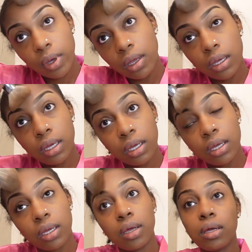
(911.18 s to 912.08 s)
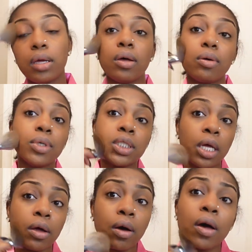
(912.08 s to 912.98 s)
uh what's
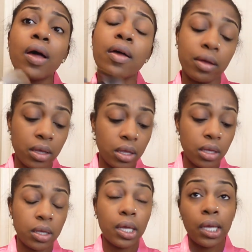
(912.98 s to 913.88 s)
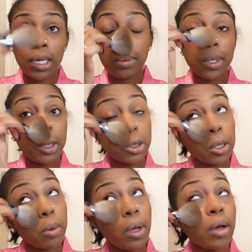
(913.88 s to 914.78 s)
that called it depends
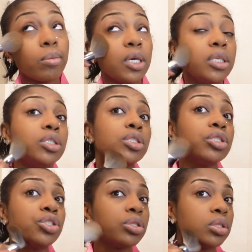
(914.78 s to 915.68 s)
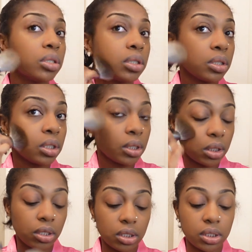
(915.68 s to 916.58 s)
on how much
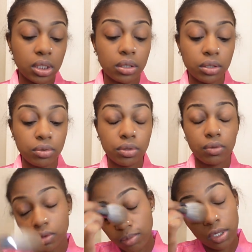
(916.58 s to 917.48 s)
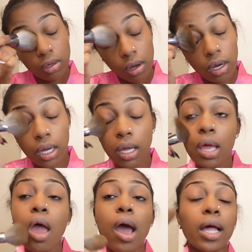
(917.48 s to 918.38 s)
concealer you use but y'all
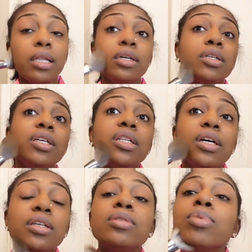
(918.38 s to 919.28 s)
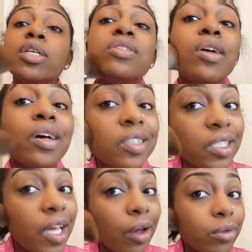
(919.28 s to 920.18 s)
I literally love this brush y'all
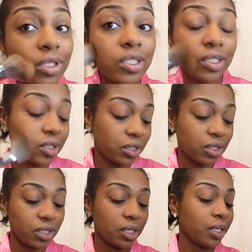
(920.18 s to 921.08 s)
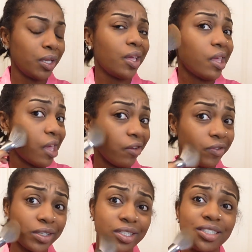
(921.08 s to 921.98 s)
see how it's just
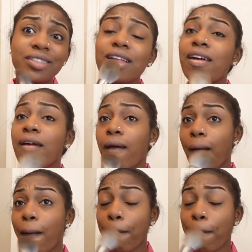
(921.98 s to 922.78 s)
effortless like